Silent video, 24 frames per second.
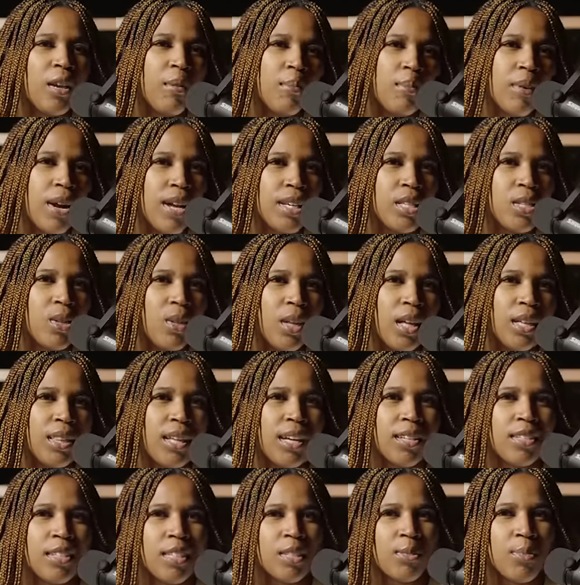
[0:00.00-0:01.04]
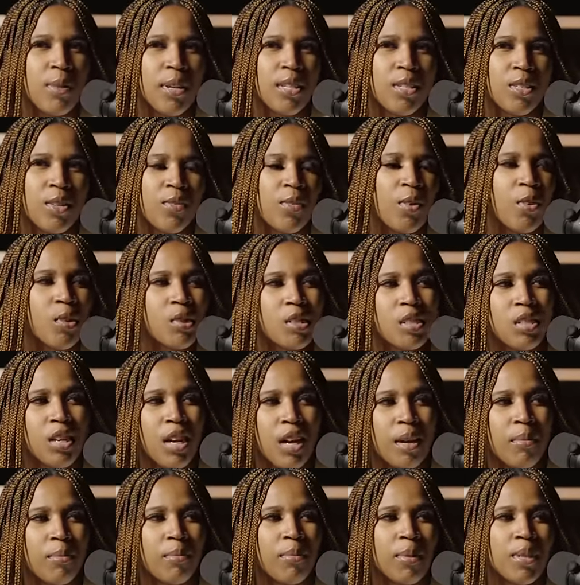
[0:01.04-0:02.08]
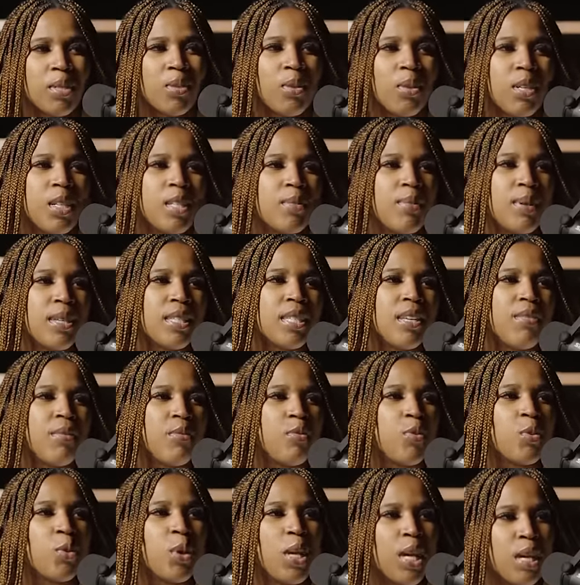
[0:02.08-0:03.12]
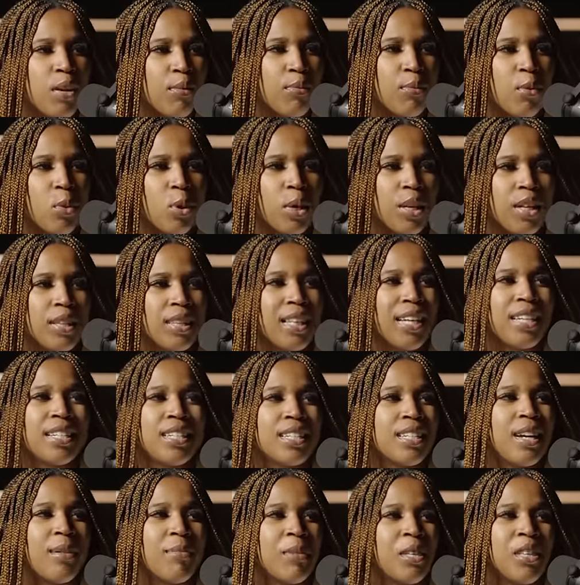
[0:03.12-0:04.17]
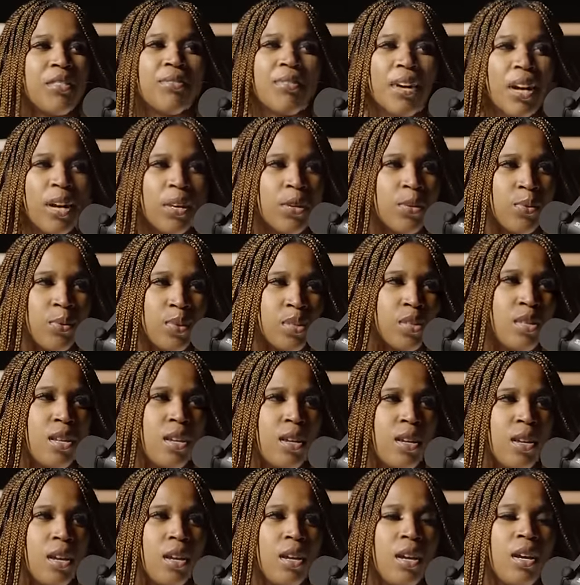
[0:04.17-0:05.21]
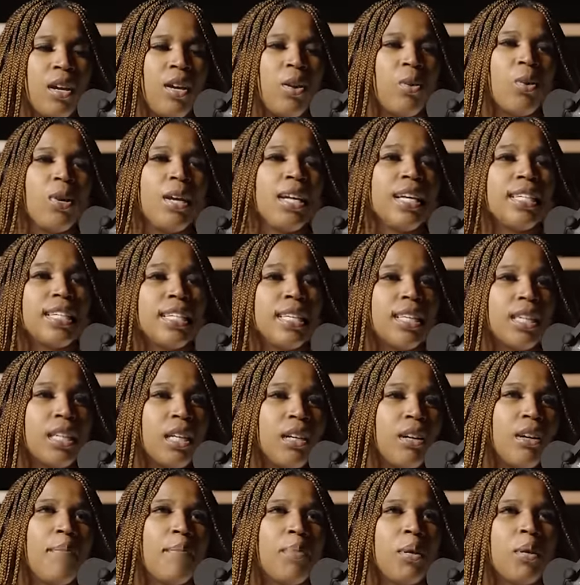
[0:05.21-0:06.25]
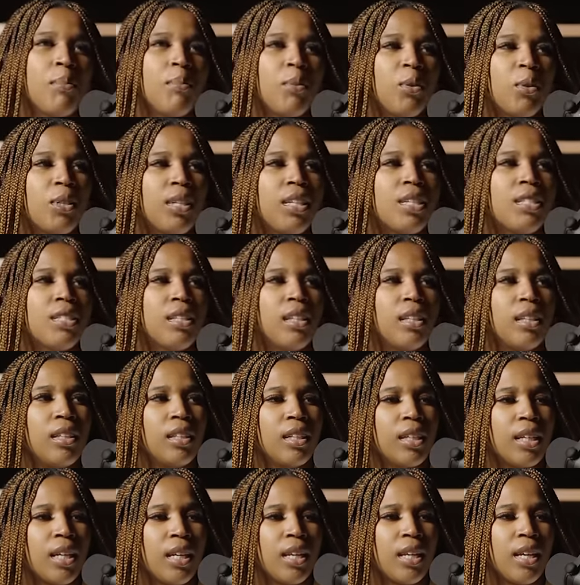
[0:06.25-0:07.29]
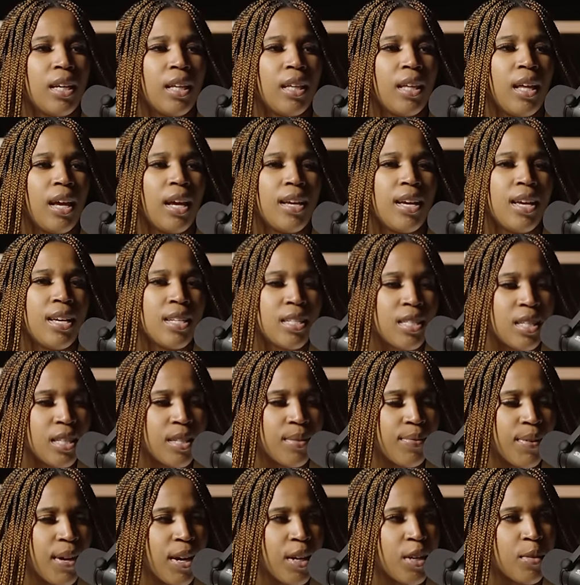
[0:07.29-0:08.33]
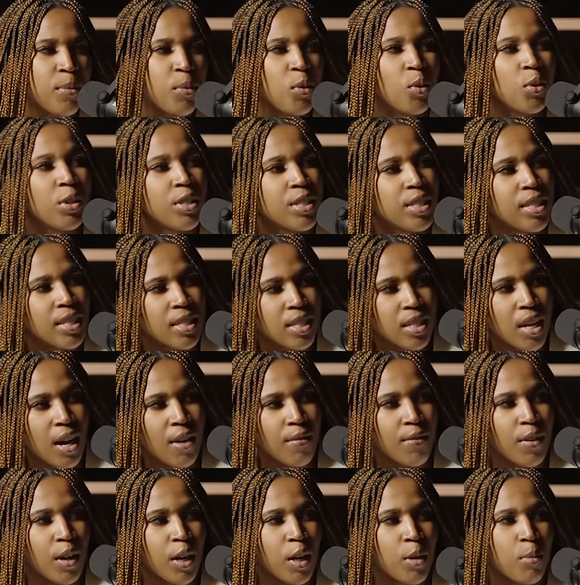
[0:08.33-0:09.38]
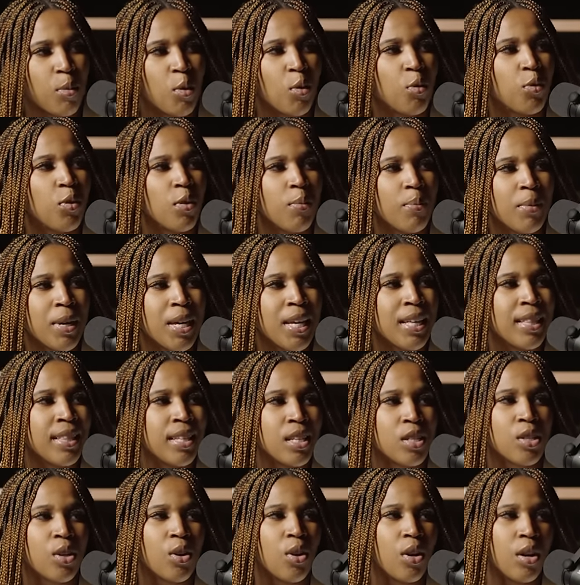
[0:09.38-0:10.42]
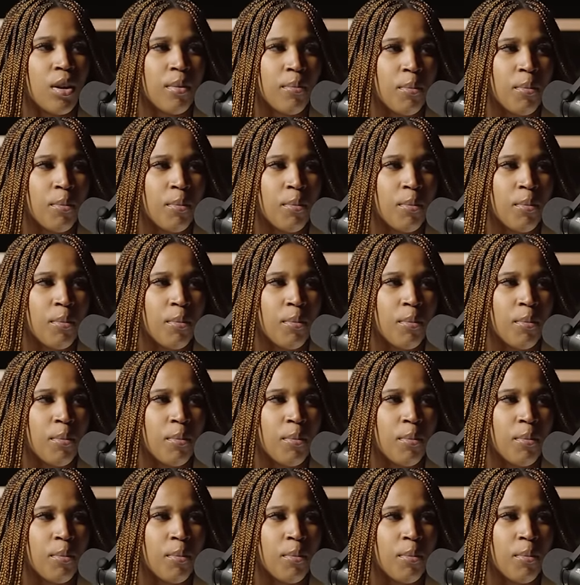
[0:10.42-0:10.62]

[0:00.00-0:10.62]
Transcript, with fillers: at price, they're like, "That's expensive" or "It's not." But it's only expensive if you can't afford it. That does not mean the value is there or isn't there. People need to look at it like, "Is this valuable or is this not valuable for me in this current